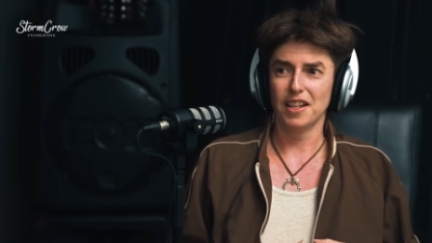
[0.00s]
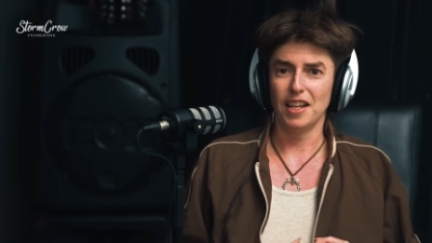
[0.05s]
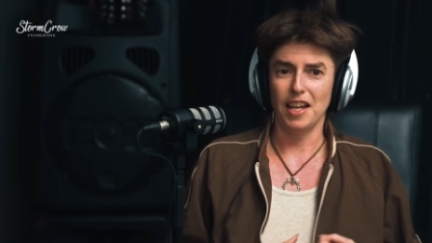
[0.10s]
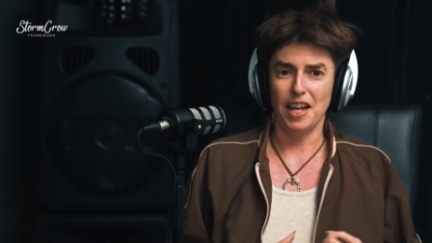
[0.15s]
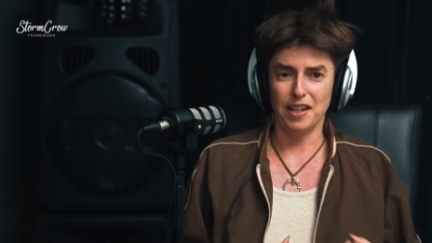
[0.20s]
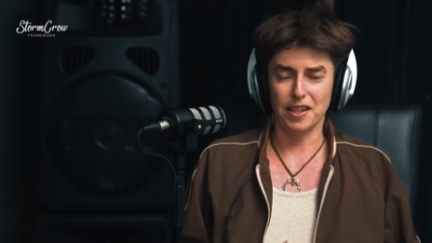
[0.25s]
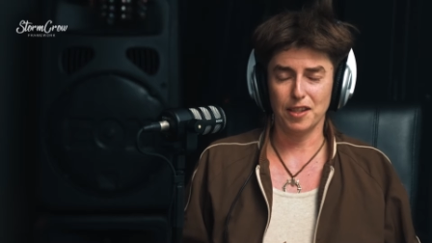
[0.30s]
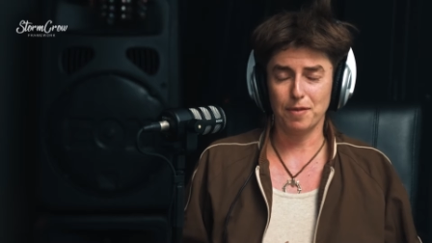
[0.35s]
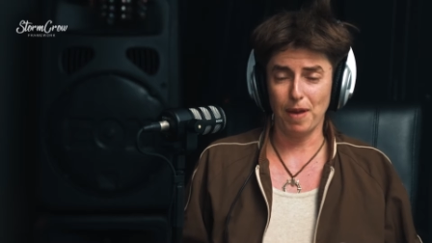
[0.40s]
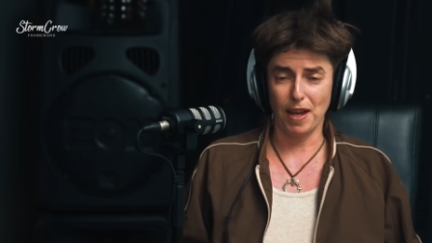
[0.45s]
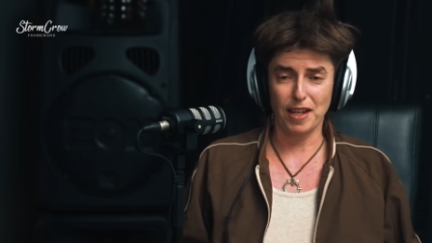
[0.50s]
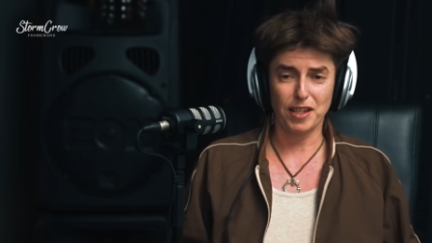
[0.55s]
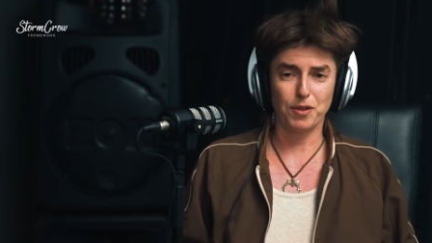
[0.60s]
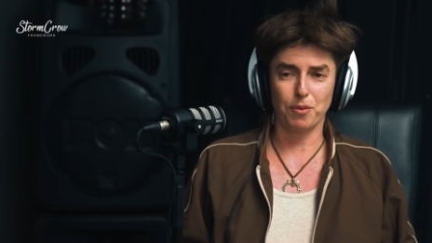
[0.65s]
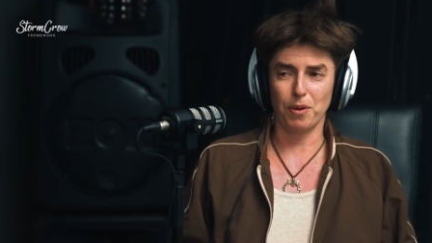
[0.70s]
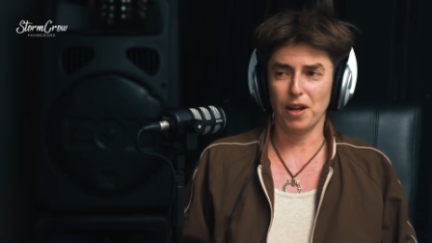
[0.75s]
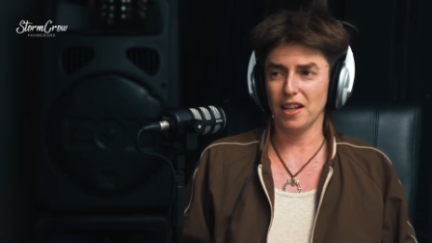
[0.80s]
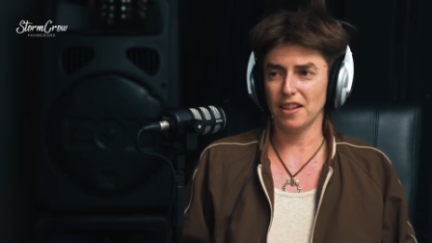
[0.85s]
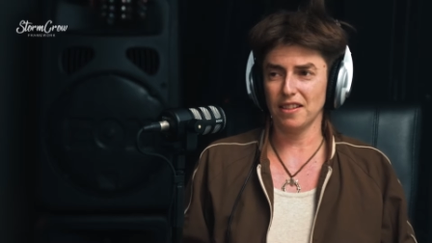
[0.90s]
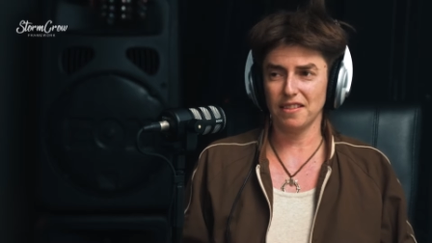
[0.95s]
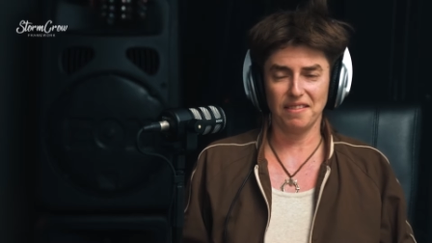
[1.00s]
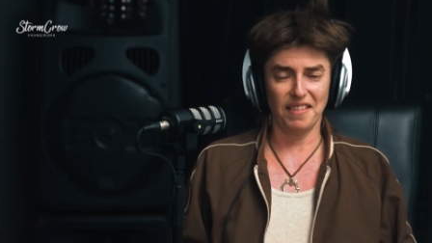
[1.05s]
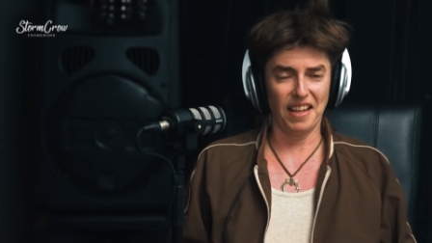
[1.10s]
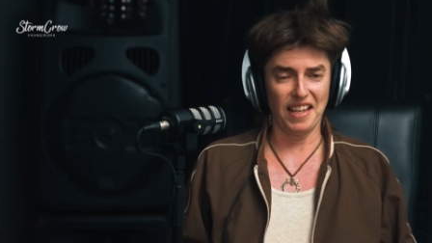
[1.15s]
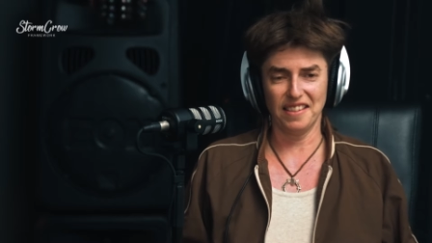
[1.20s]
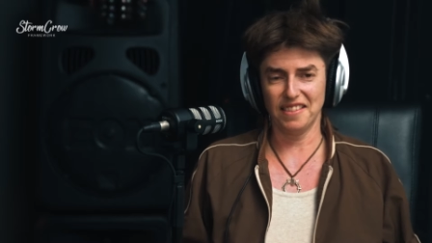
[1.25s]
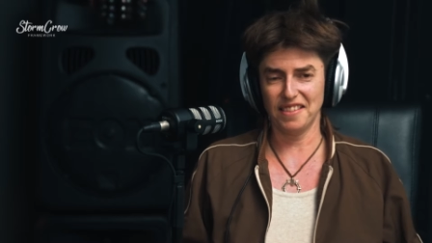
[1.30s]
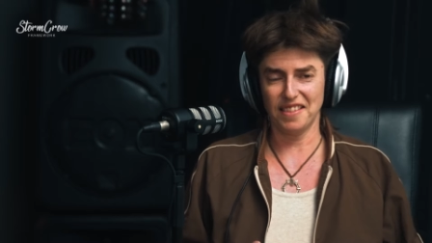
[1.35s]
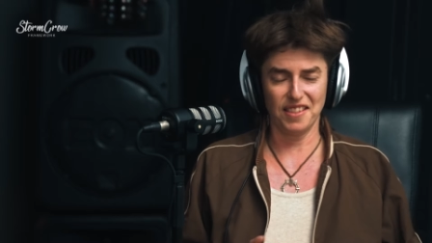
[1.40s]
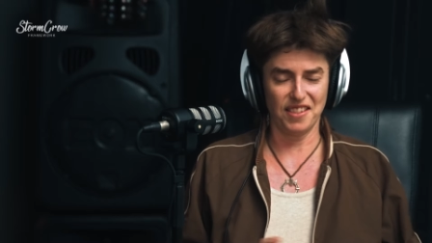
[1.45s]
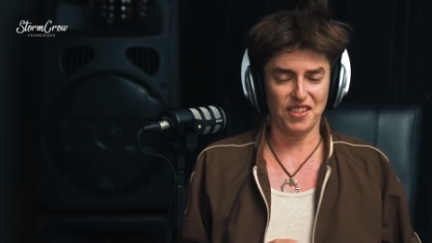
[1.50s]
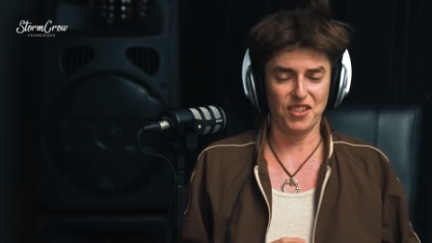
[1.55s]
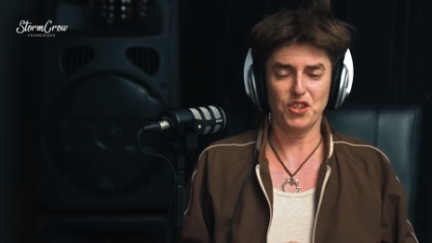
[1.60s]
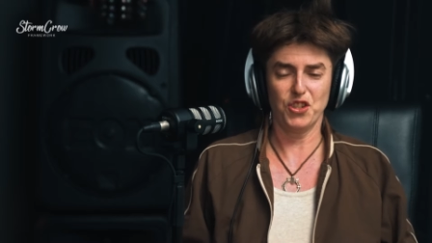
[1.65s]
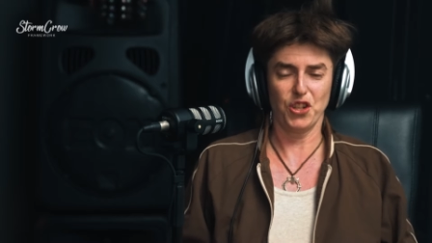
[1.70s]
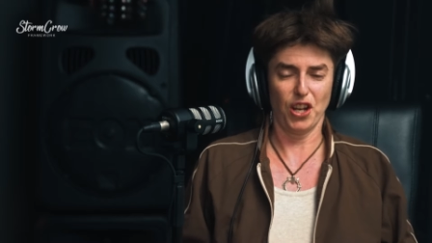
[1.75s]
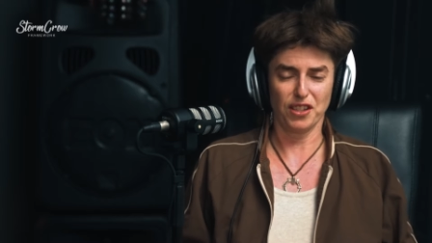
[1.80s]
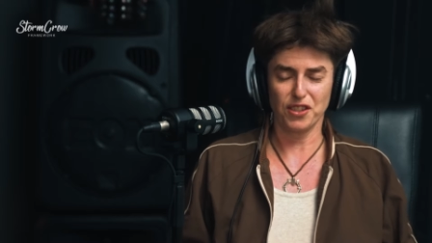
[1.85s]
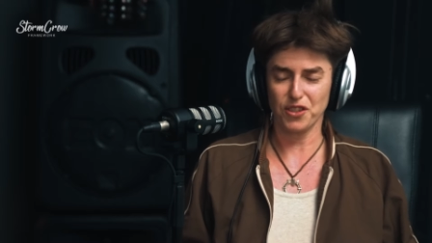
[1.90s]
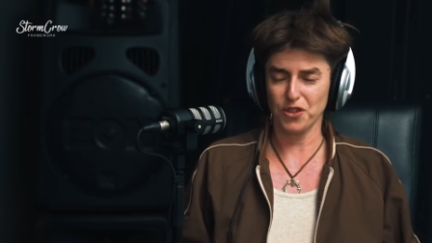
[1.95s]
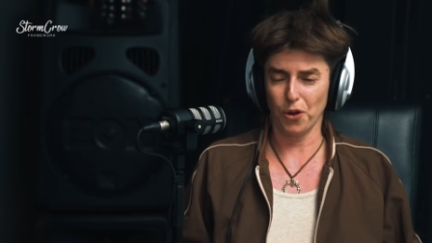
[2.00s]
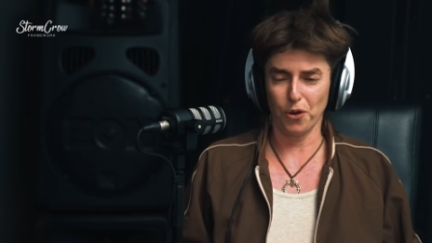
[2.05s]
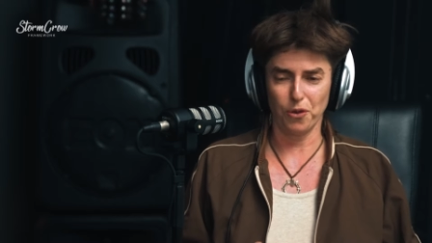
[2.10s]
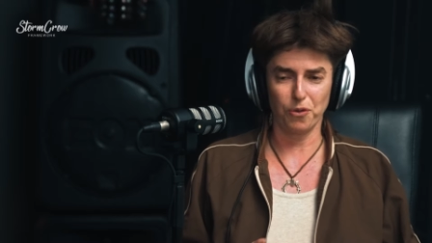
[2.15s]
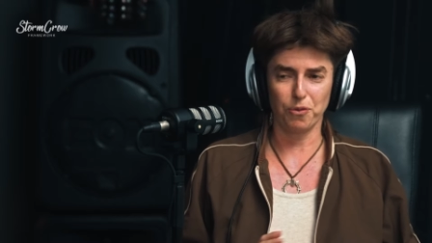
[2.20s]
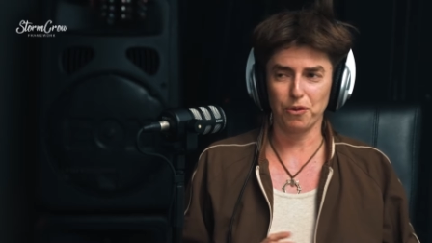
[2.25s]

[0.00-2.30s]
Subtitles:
in a space where it's just not